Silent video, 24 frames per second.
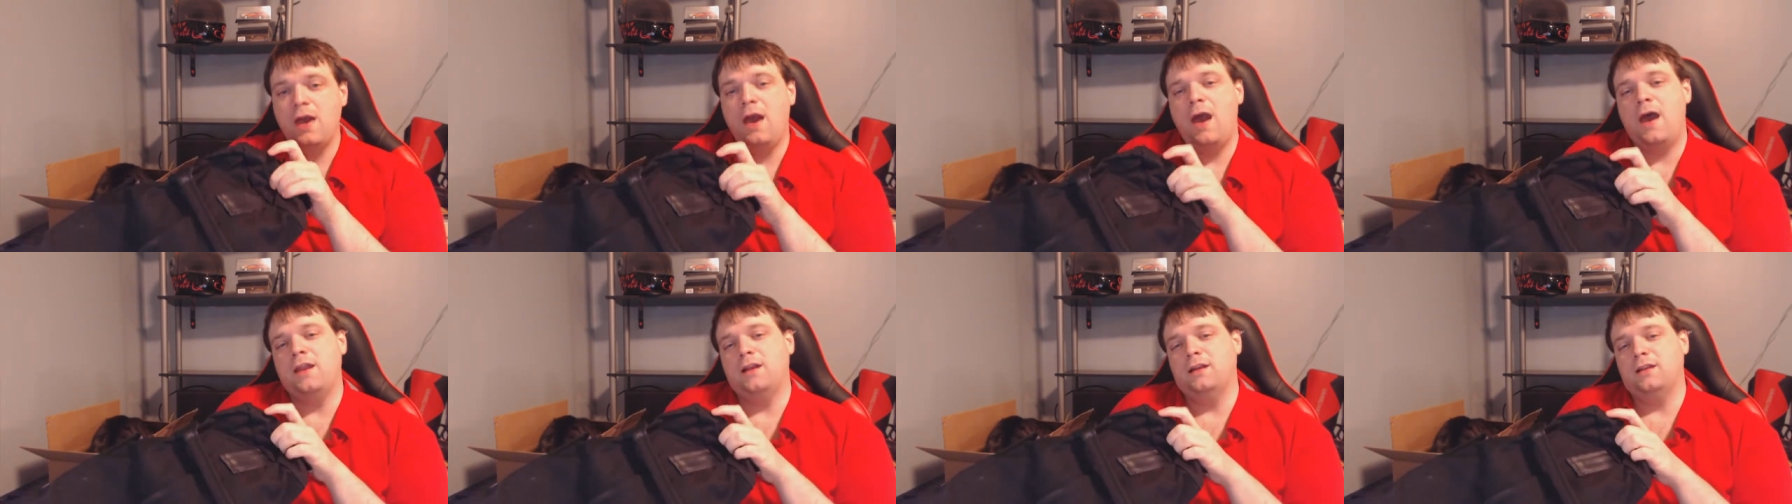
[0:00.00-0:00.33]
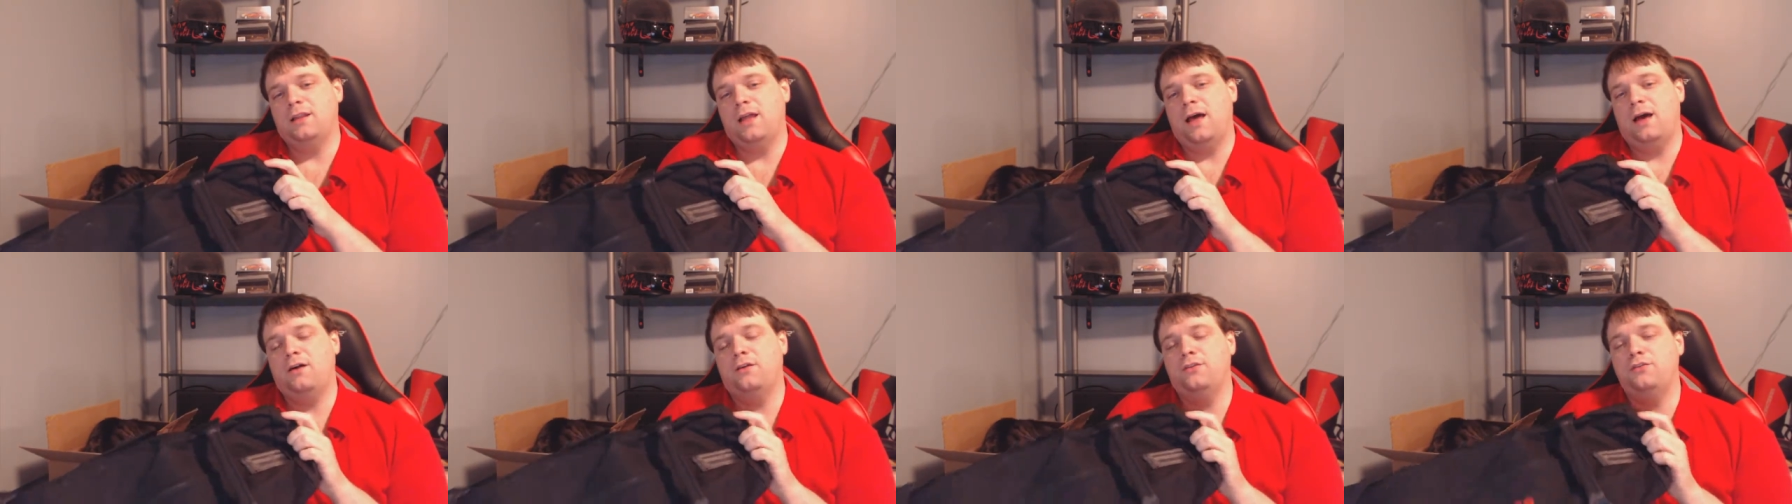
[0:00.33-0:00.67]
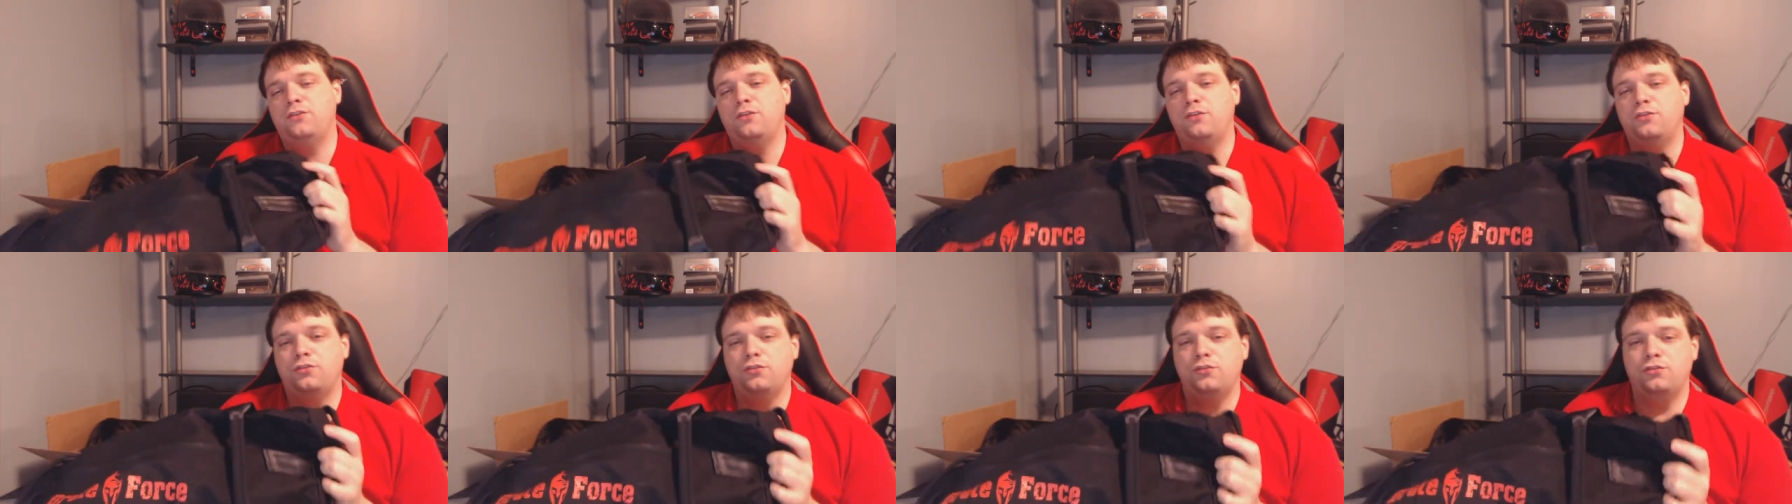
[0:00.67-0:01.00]
and
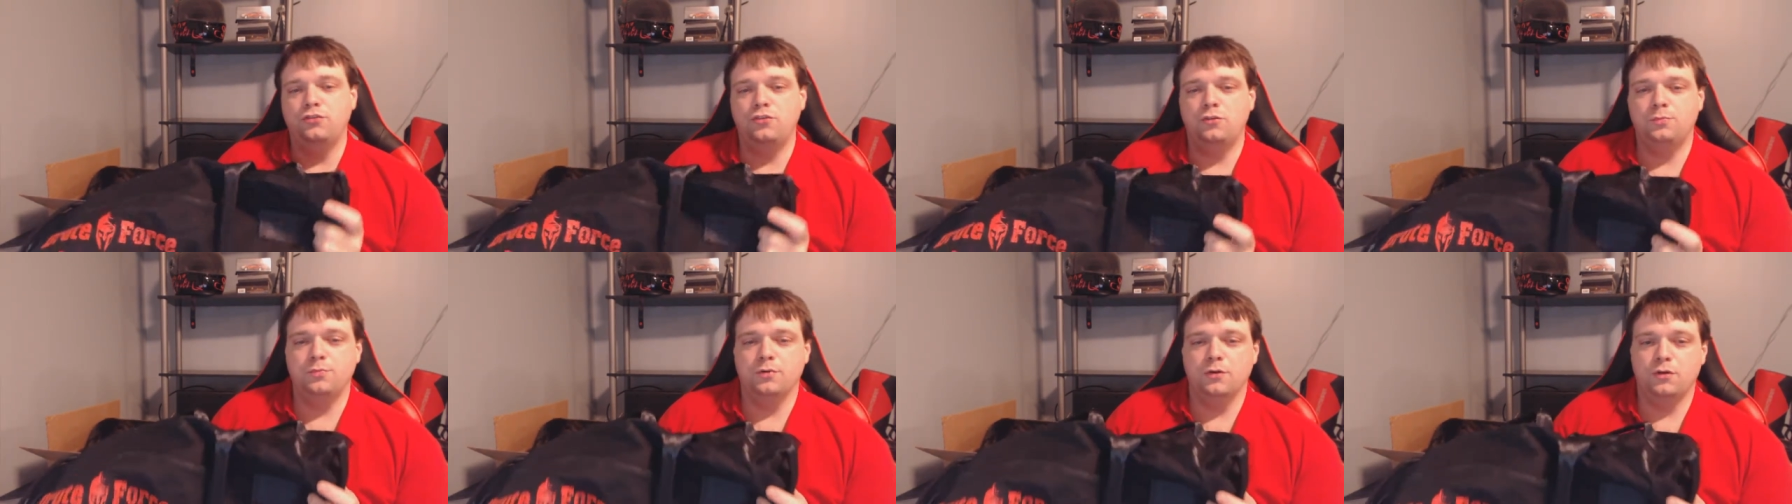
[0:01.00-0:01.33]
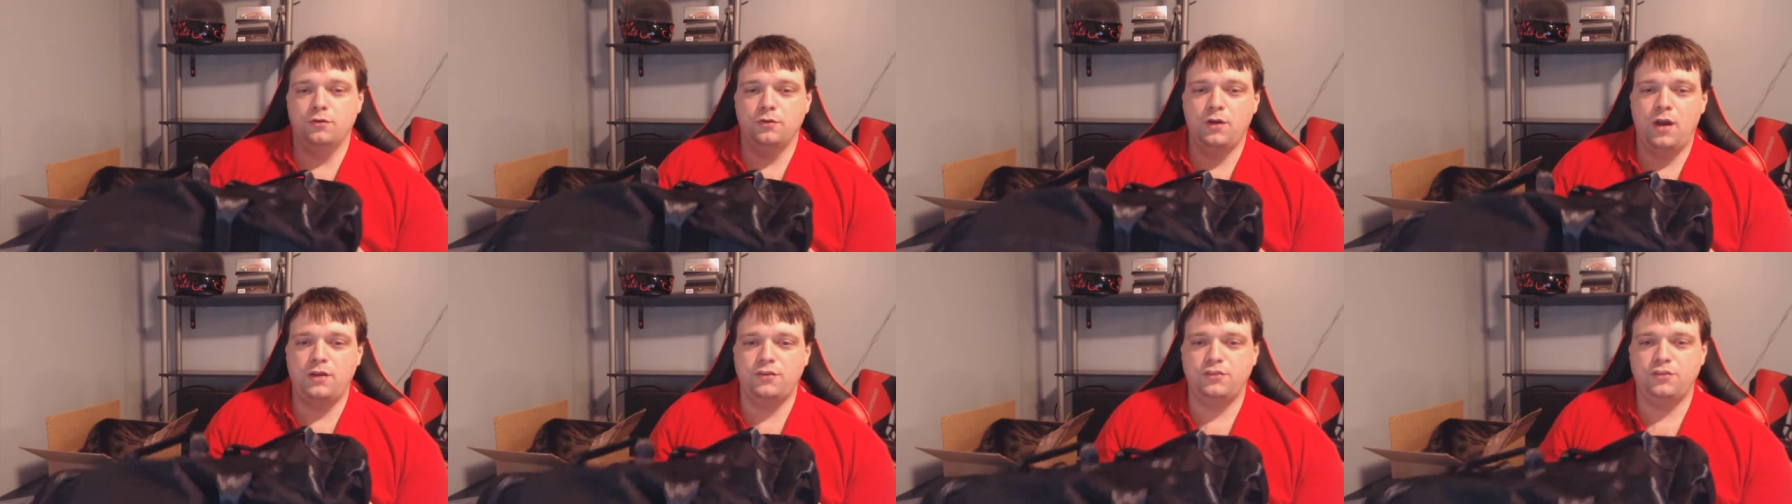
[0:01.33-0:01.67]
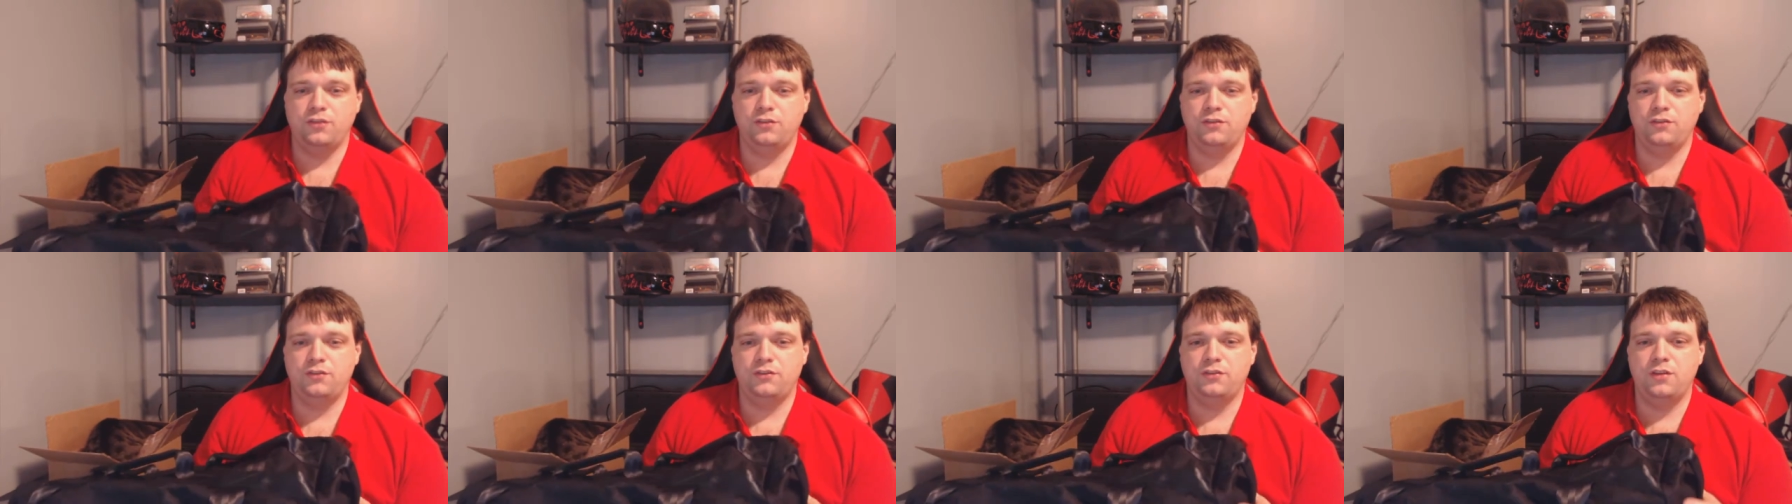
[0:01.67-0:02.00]
allows you to do
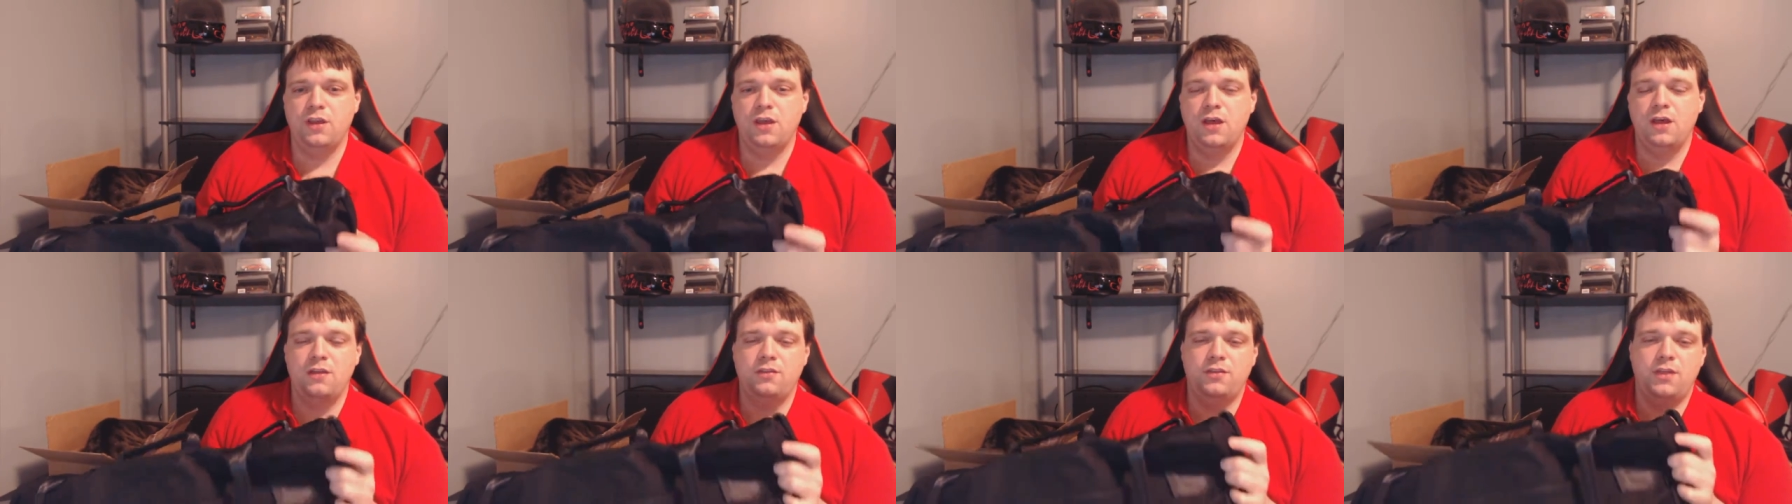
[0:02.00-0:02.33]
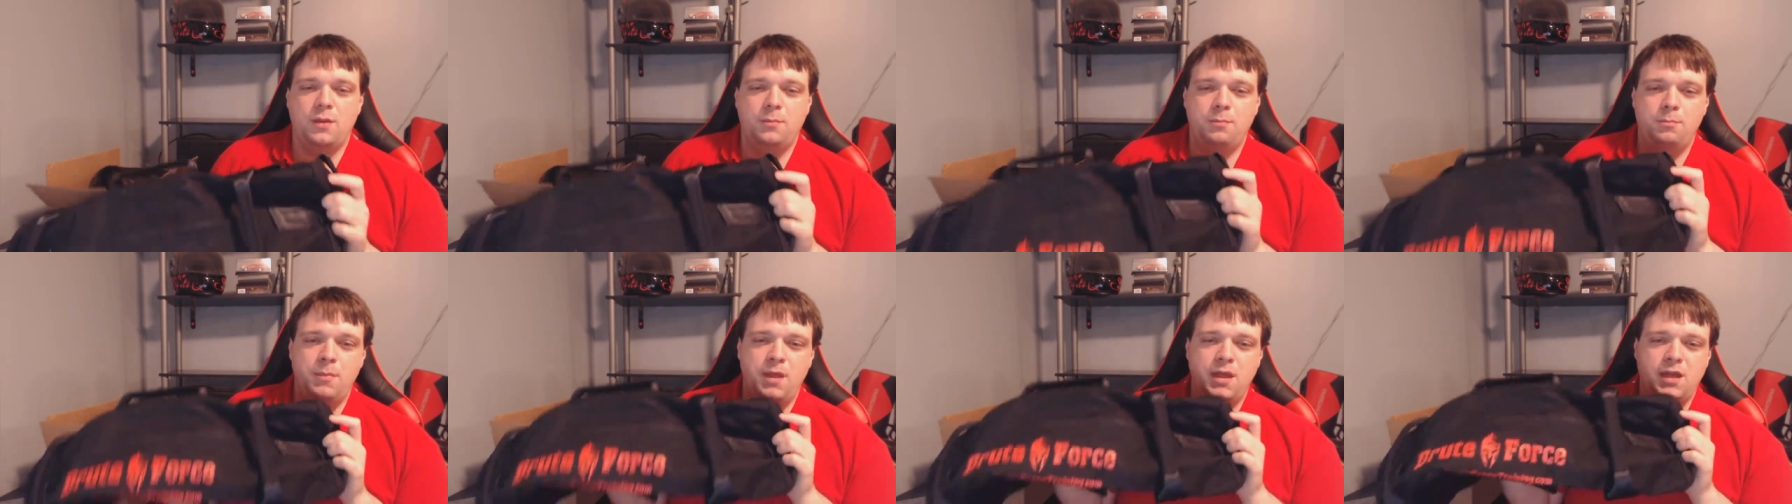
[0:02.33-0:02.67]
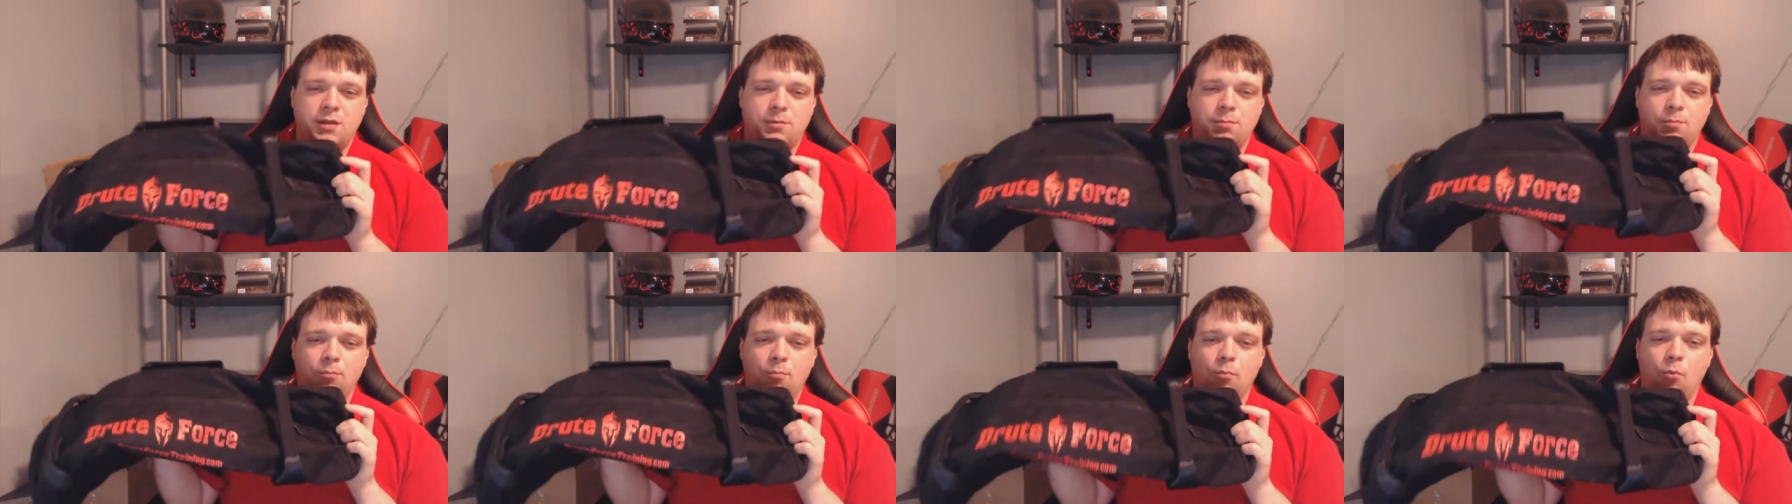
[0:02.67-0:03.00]
progressions that
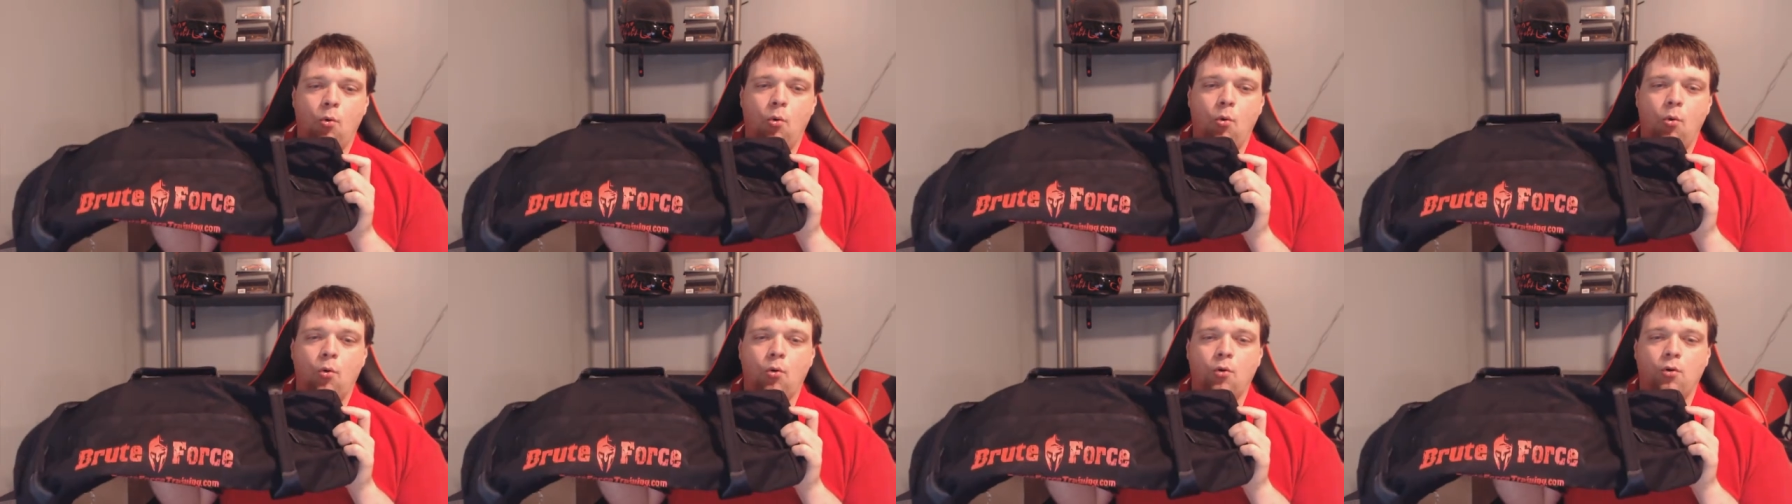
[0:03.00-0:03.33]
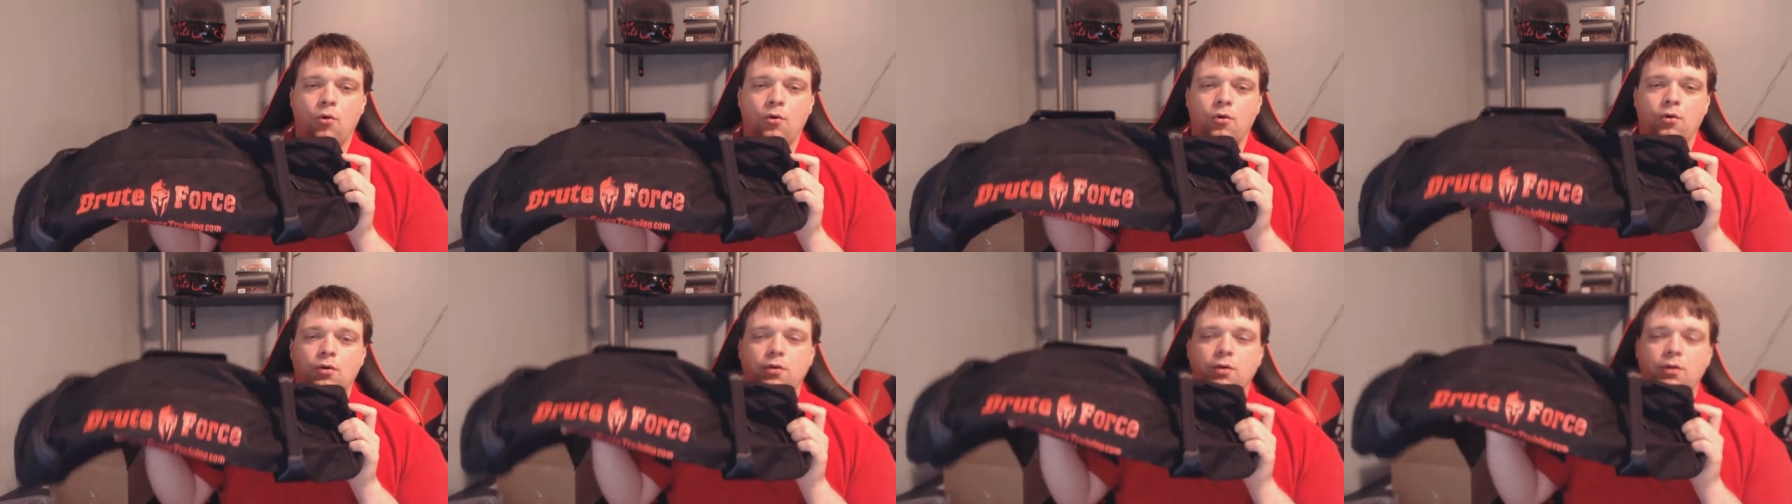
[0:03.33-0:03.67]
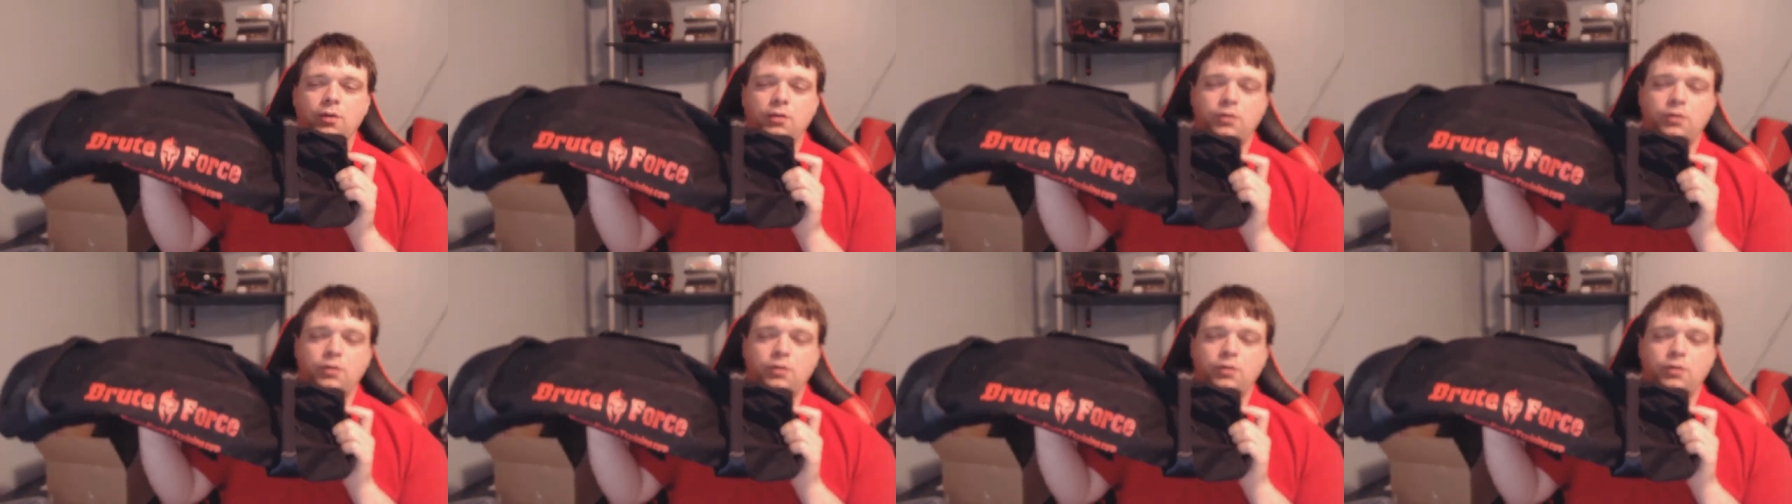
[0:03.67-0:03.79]
make more